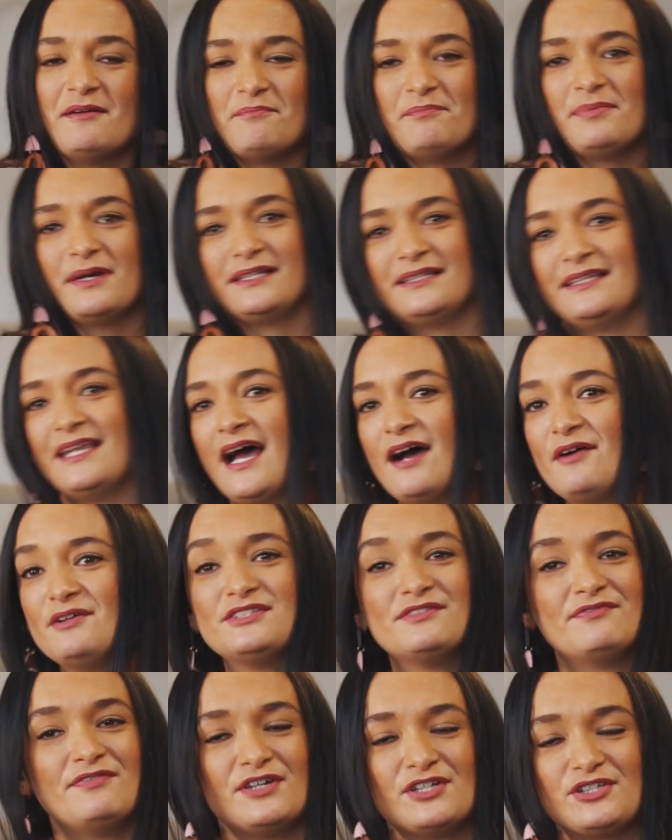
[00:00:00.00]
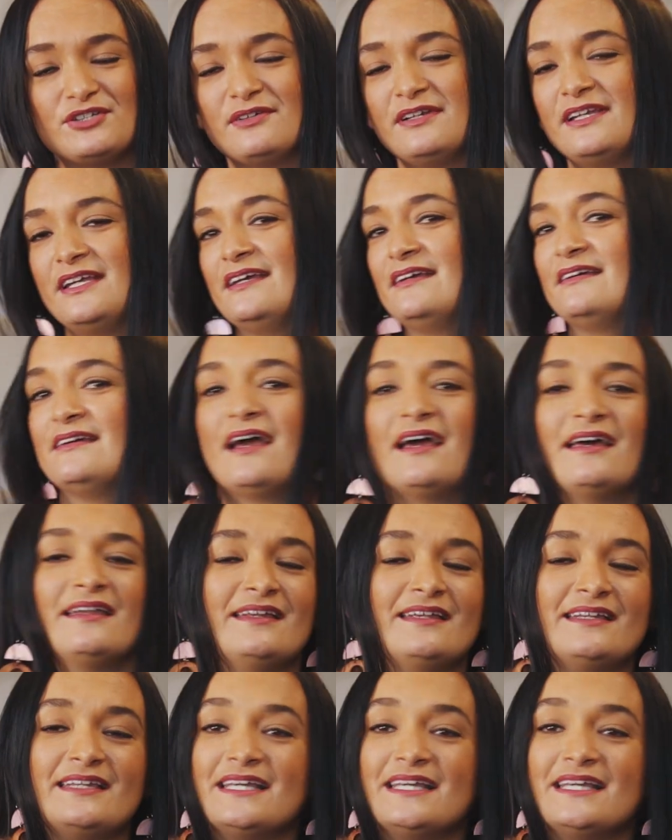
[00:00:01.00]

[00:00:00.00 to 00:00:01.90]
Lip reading: but now it's virtually and it